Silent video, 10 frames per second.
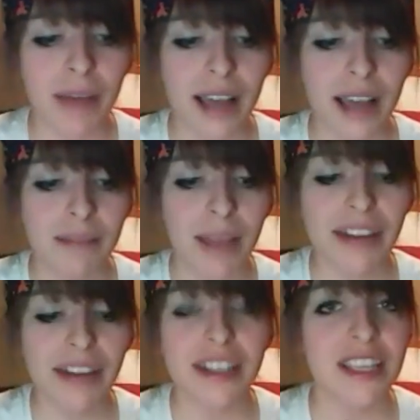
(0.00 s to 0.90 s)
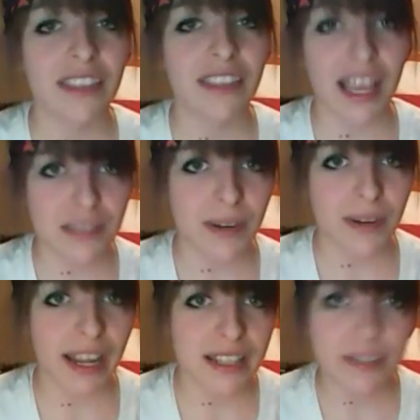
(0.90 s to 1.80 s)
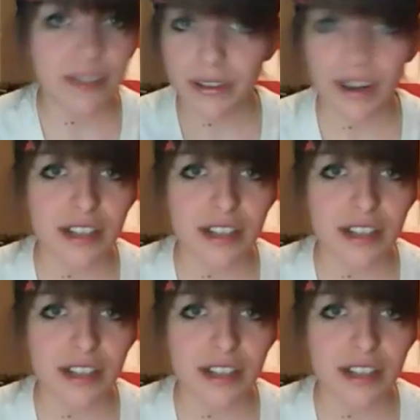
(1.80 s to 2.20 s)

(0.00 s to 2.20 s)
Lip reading: but migraines can last for days if you're